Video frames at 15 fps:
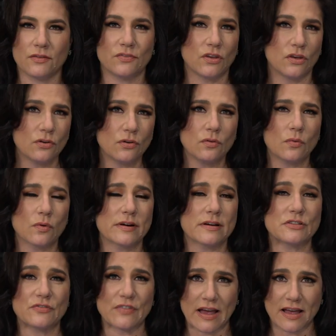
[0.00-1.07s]
If you were
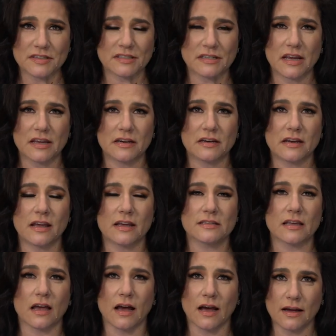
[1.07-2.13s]
as fascinated
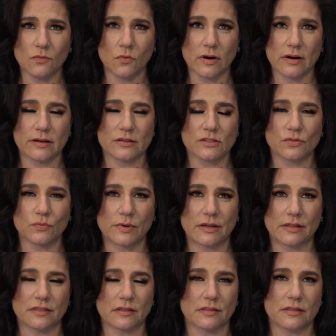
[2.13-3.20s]
as I was
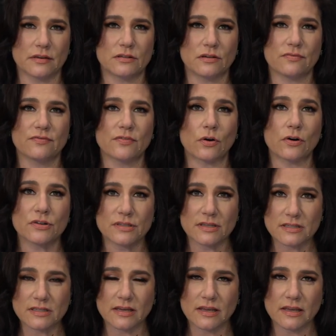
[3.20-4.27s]
with the
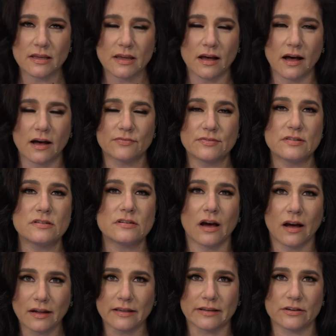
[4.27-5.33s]
diversity of
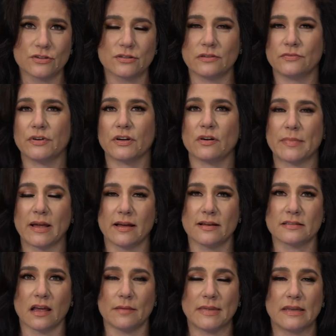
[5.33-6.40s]
knowledge that Vikram
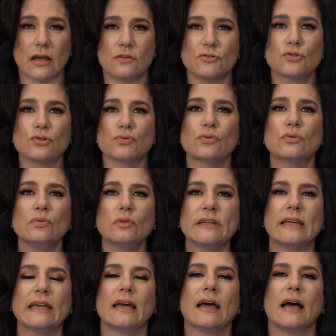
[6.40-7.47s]
has, I mean,
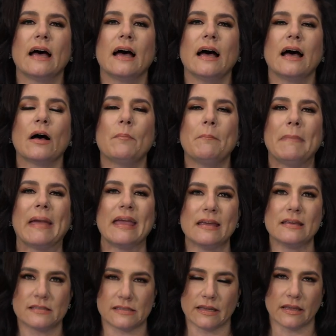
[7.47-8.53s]
truly
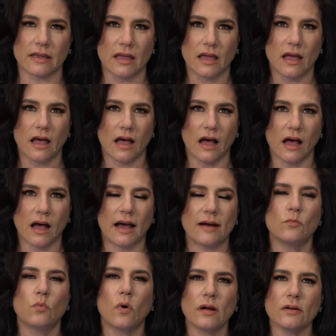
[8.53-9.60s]
amazing. I
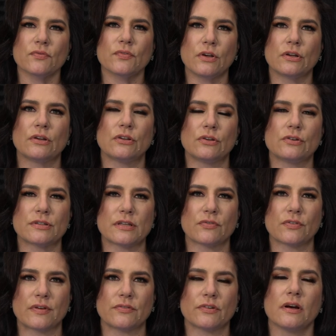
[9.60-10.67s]
want for you to do yourself
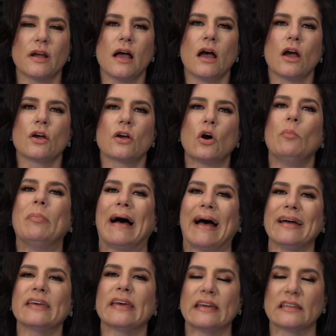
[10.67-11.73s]
a favor. Go
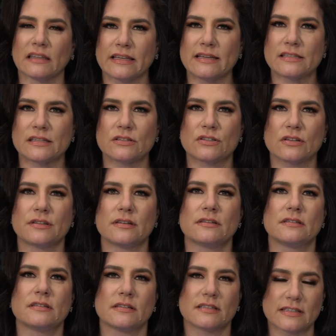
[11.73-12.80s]
back and listen to the
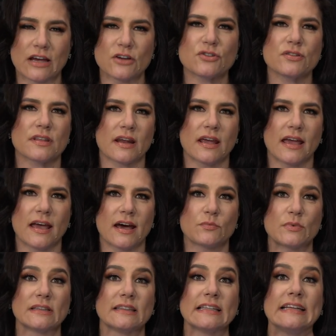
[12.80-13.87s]
discussion that I had
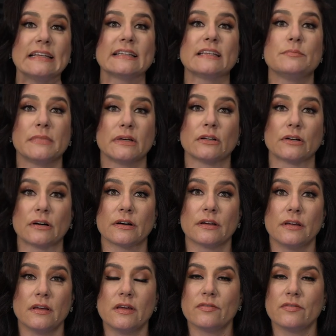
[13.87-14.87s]
with Leland Miller.